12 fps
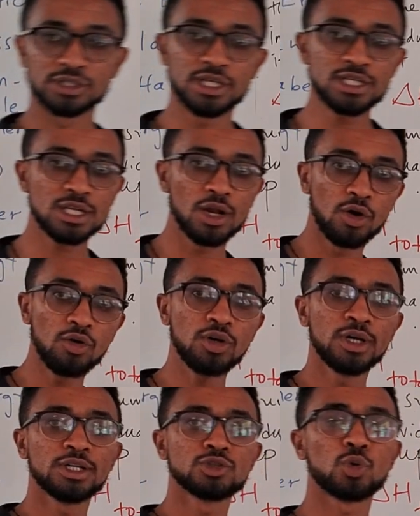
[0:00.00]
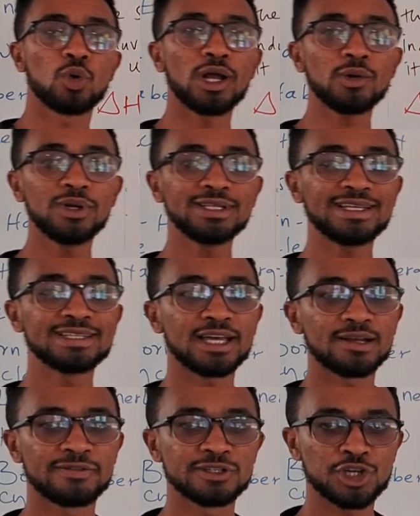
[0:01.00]
or this law to calculate
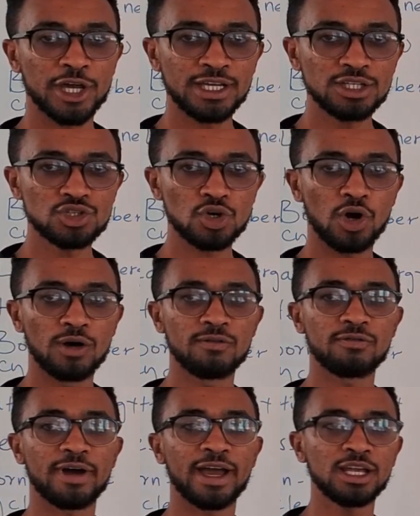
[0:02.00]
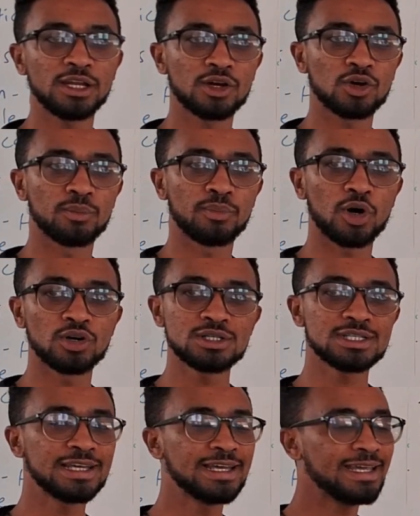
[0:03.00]
enthalpy change of ionic
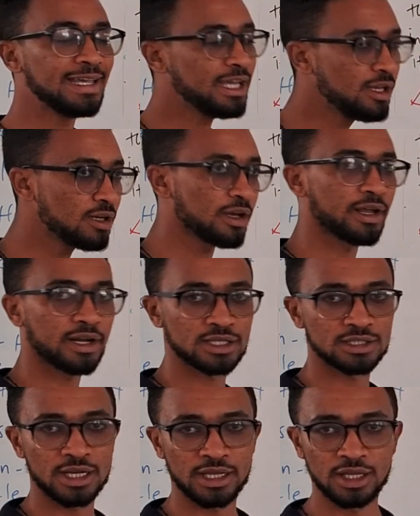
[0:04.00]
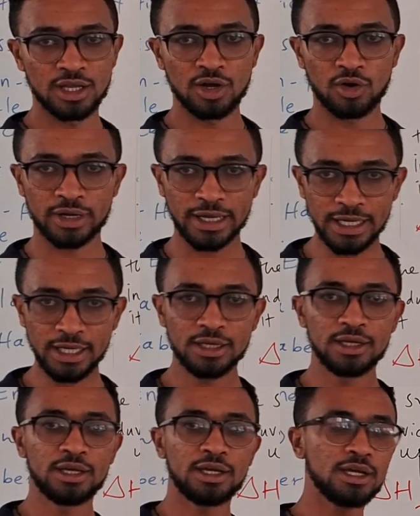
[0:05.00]
compounds indirectly. Okay,